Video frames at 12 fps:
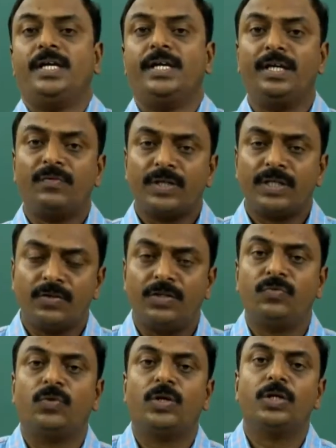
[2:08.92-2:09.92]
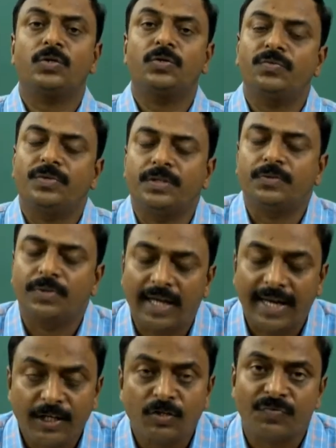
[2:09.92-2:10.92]
anyone you want to, you would
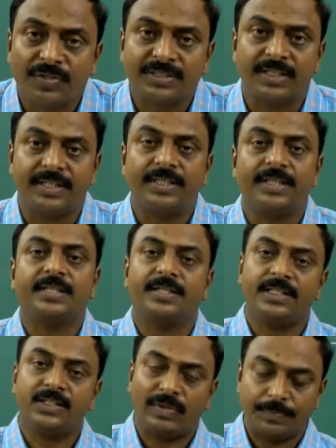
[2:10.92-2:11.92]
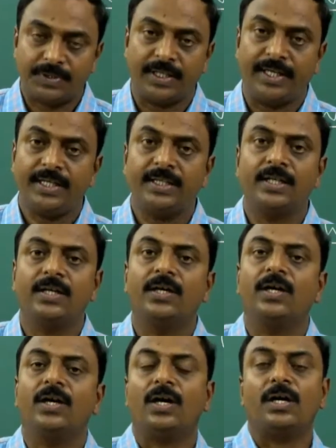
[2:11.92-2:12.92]
like to visit this website
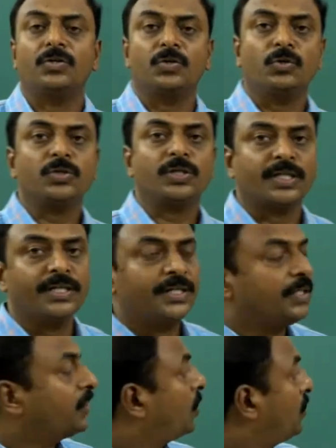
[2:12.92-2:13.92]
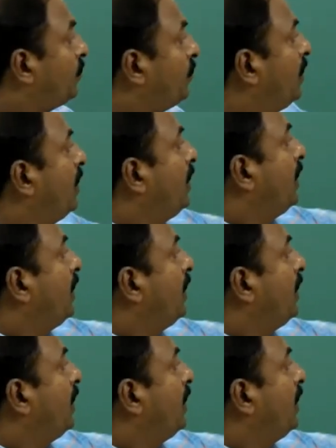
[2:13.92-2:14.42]
or to know the content of